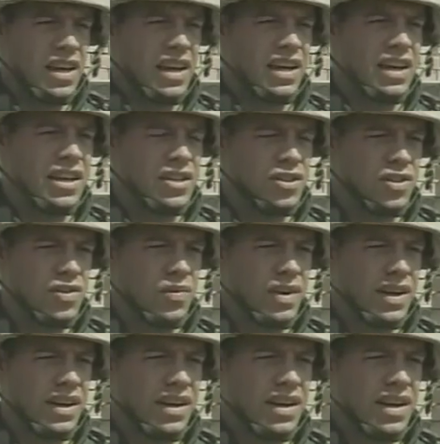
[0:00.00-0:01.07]
Gaid is
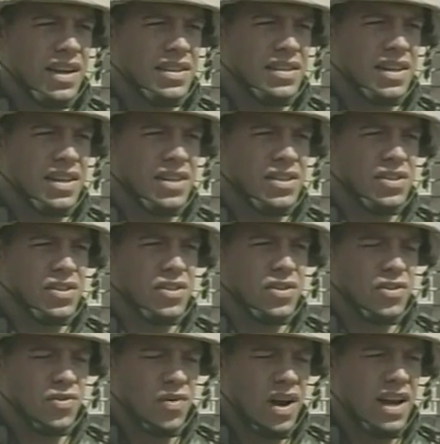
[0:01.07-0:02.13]
doing is he's
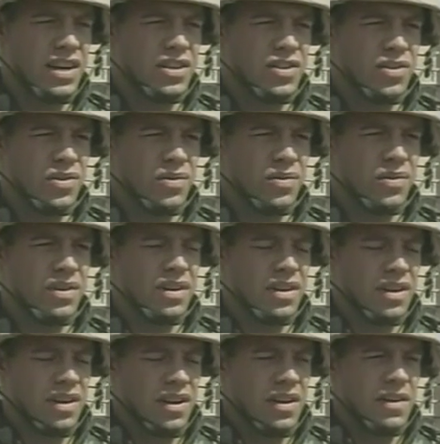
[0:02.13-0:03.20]
trying to
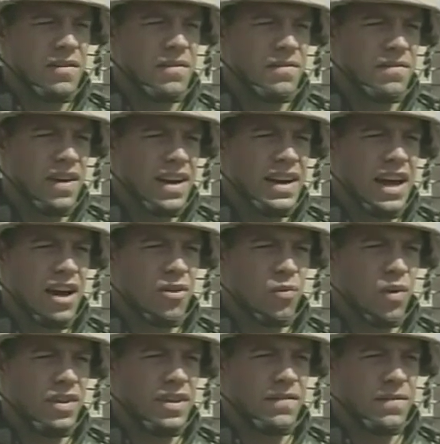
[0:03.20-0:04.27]
find
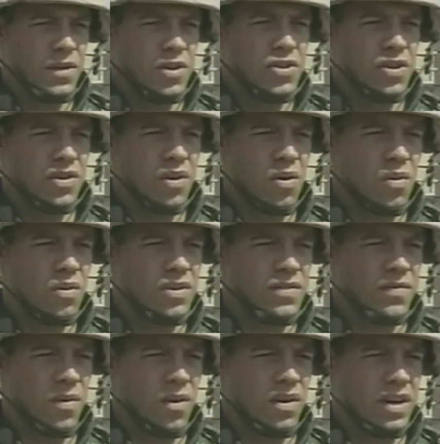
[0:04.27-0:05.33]
out what the future
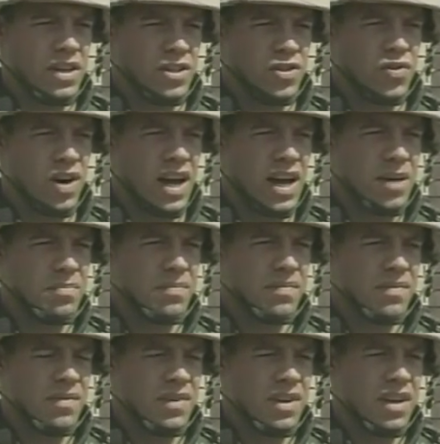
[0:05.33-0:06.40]
holds for his tribe
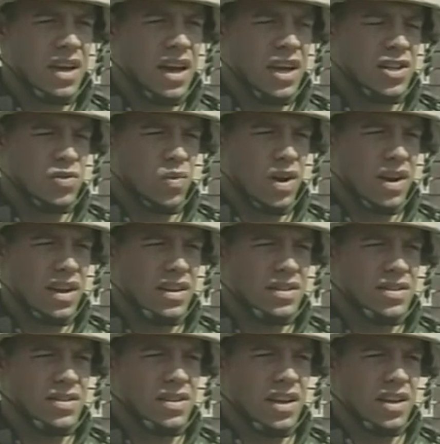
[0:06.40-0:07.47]
as well
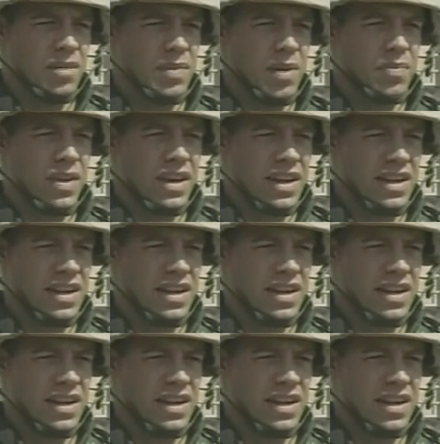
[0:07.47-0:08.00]
as uh, the people that